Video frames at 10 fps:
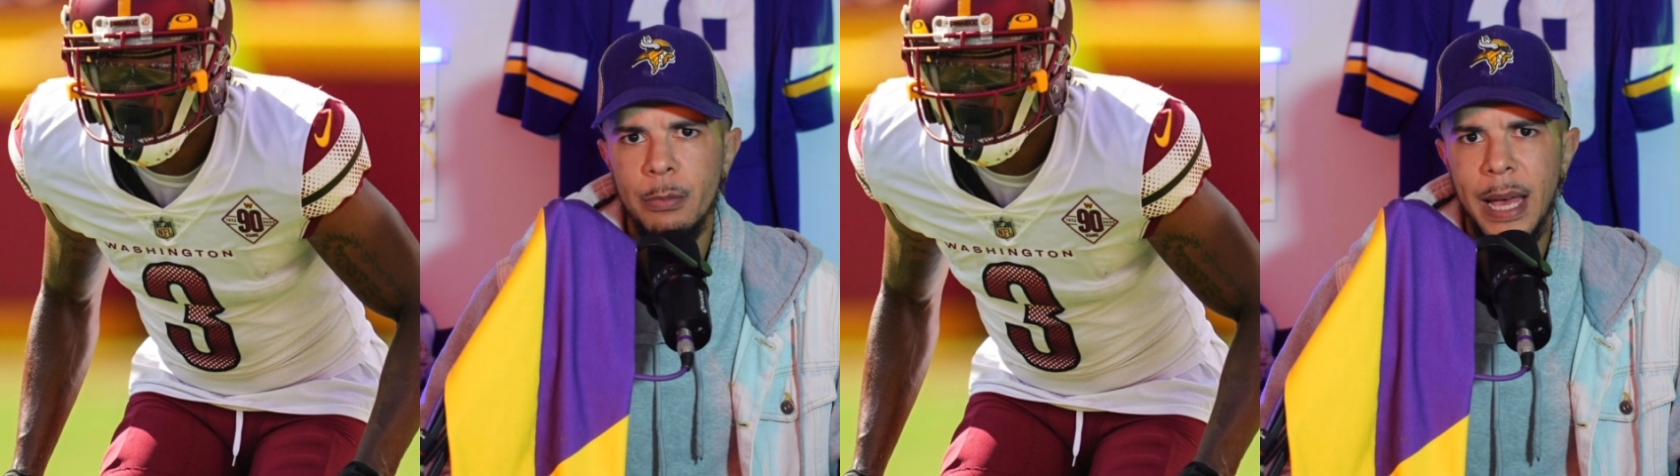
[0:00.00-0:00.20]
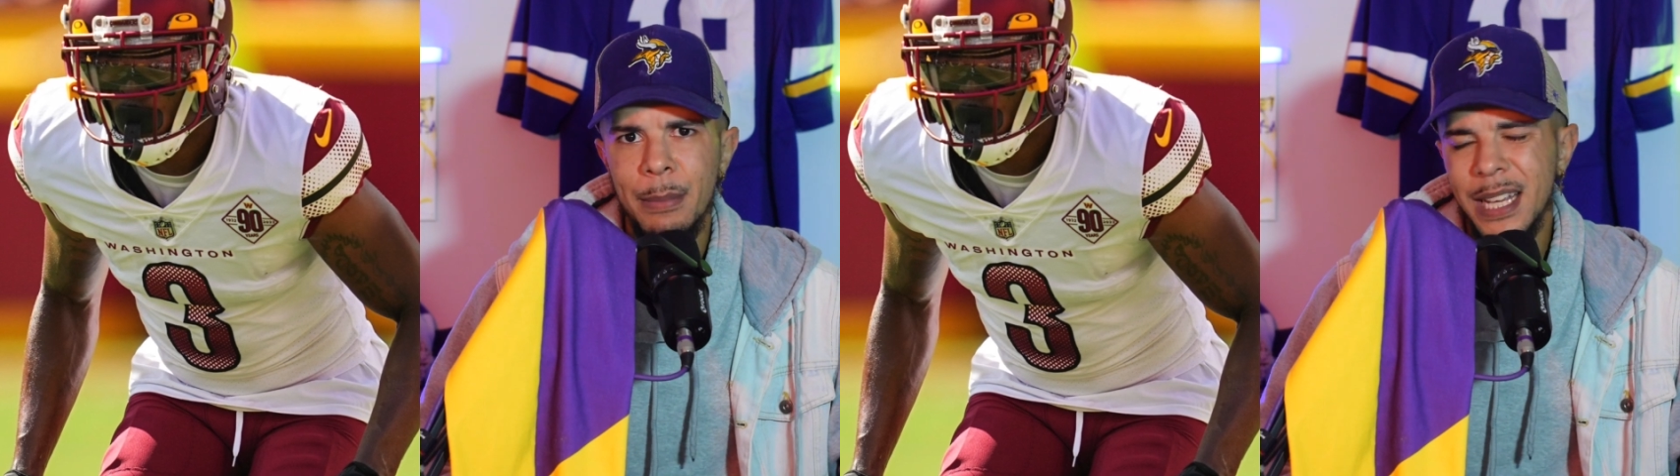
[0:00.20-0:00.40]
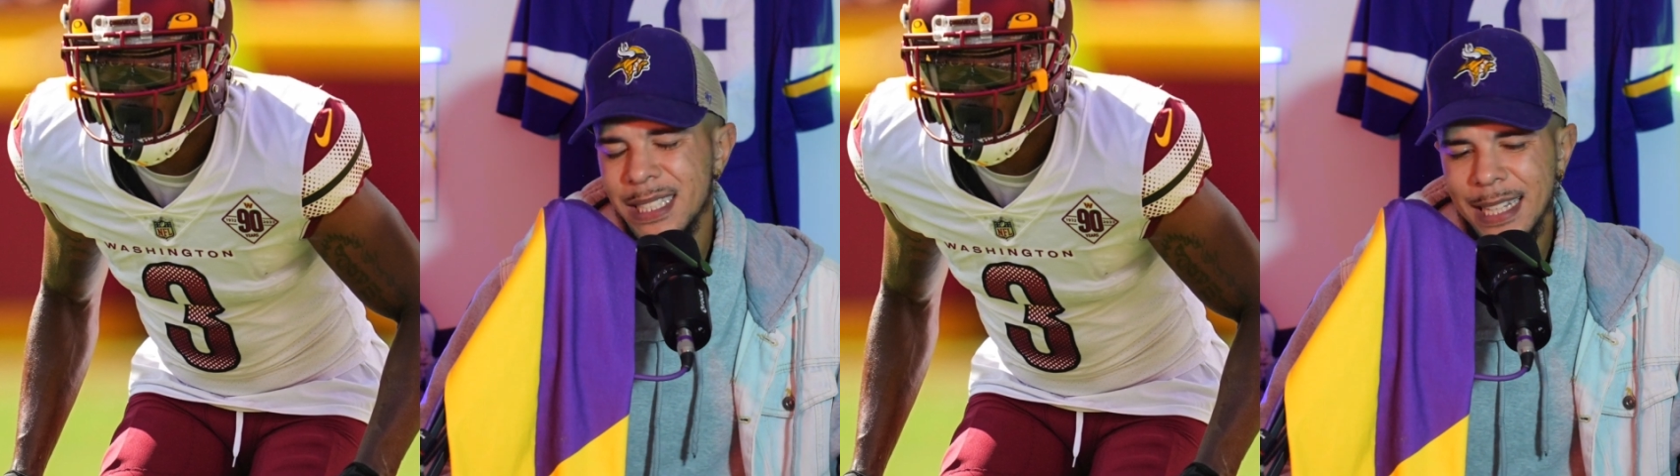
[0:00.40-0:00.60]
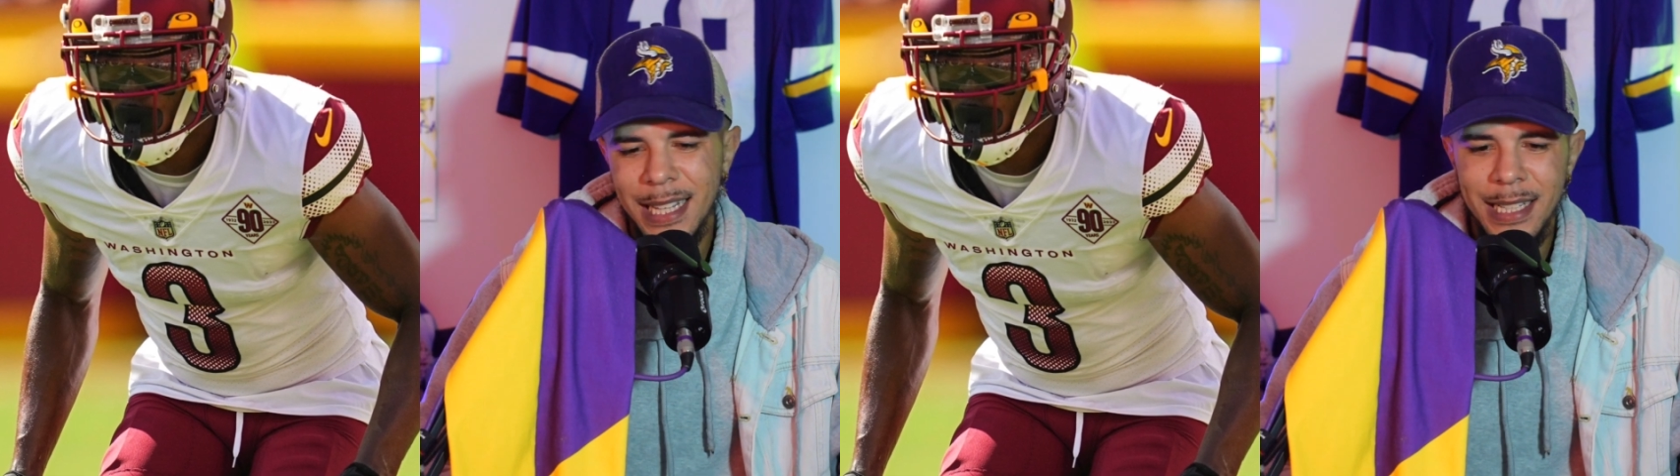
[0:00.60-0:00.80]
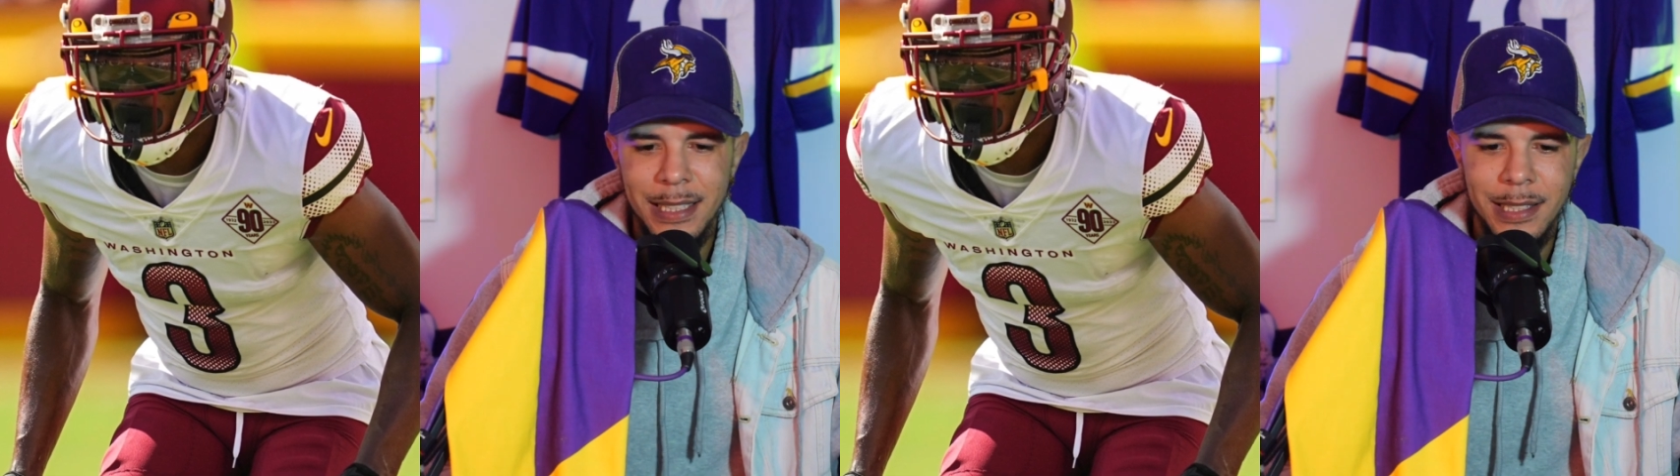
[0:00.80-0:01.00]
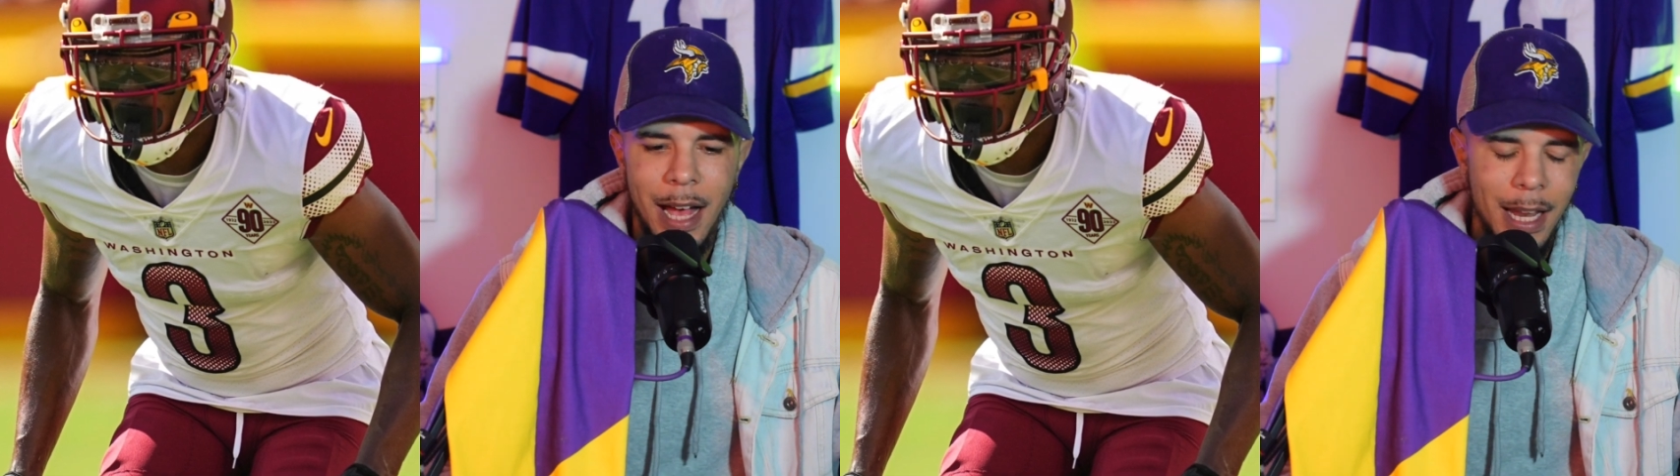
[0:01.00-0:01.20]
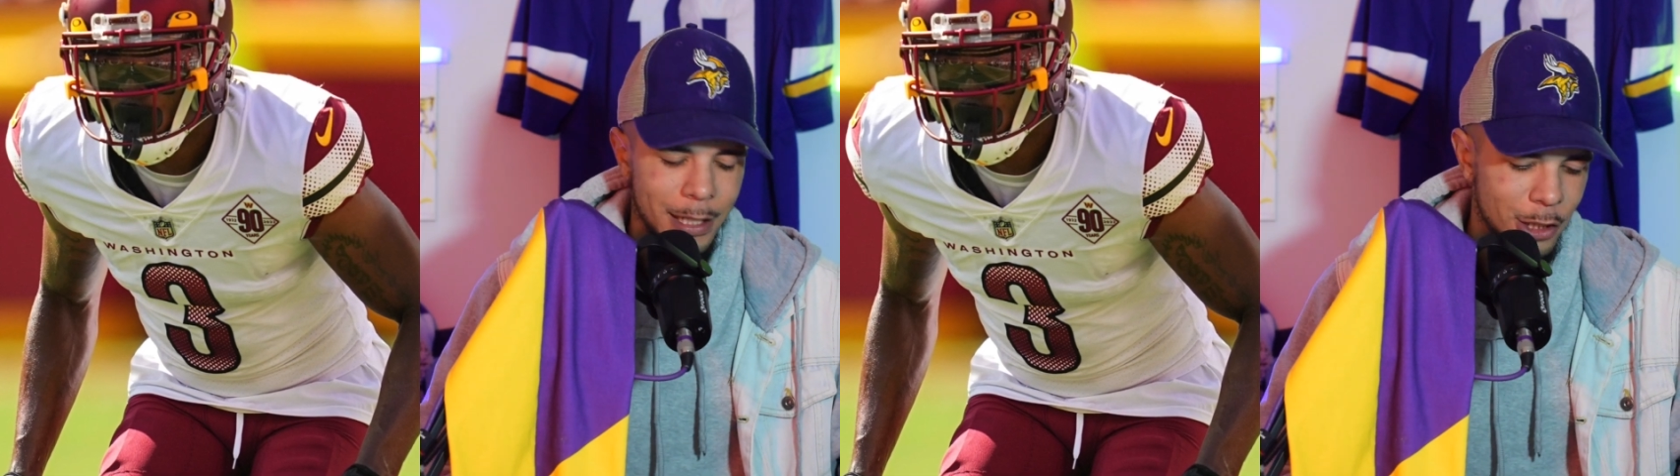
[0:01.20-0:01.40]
man, because I think he's solid.